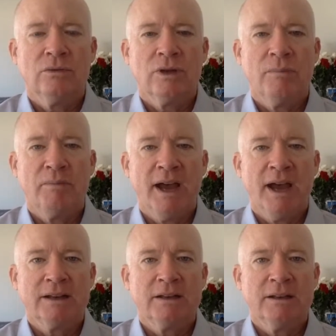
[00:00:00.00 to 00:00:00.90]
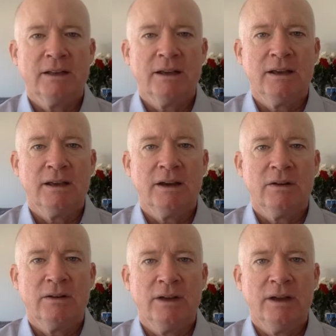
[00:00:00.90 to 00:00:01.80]
Come back to the
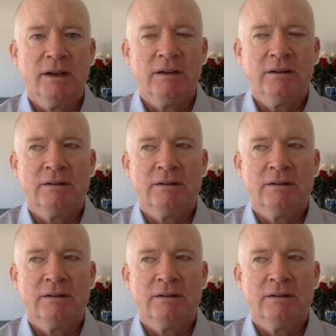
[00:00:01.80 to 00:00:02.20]
area.